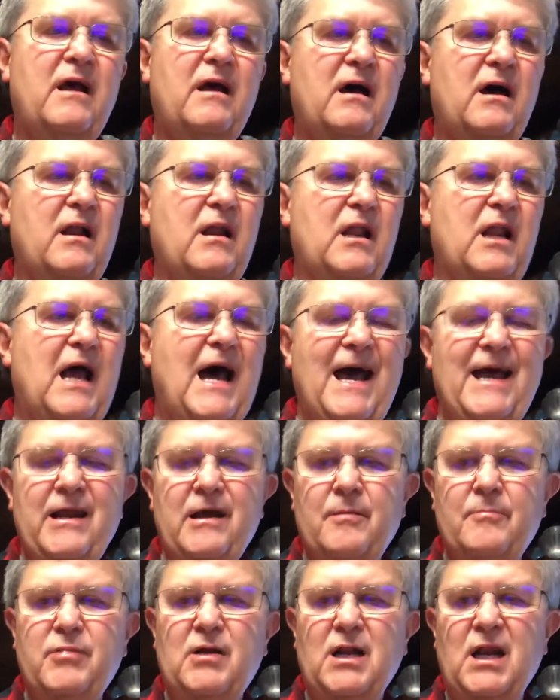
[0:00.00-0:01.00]
a light
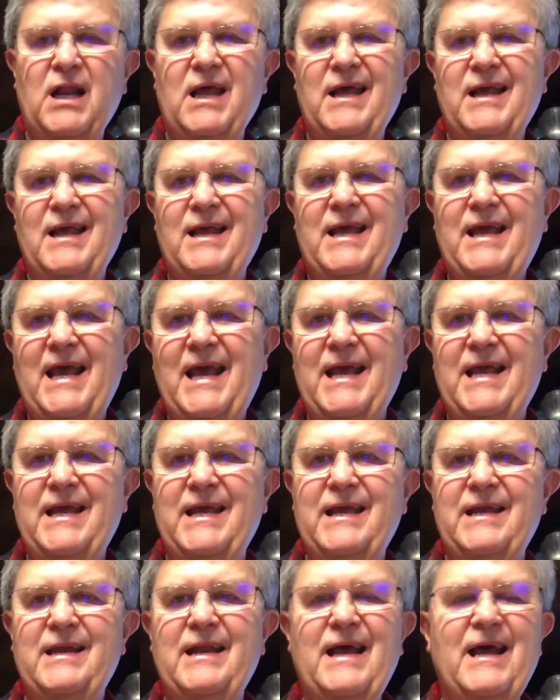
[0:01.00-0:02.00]
up
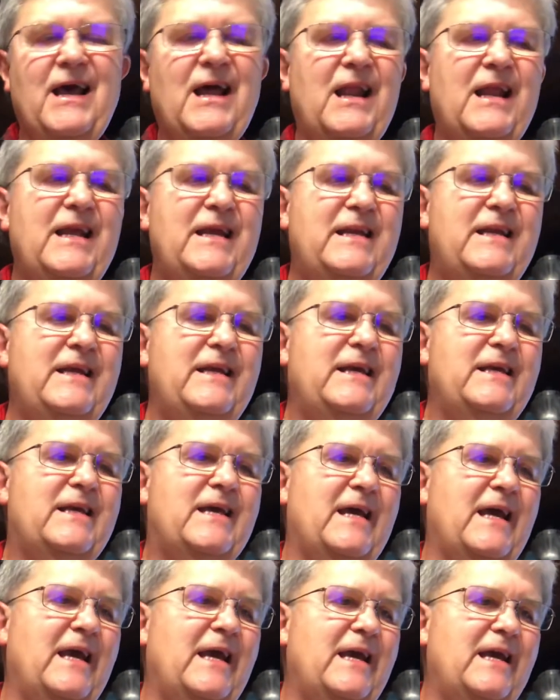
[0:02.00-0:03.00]
cane, LED
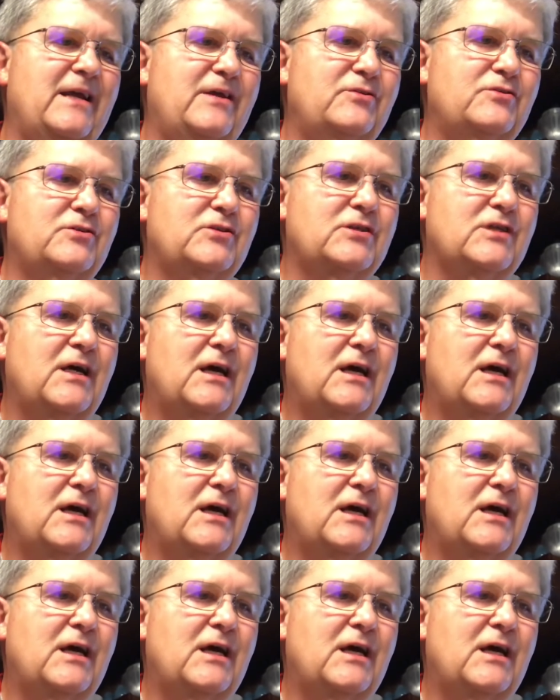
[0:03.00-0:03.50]
canes,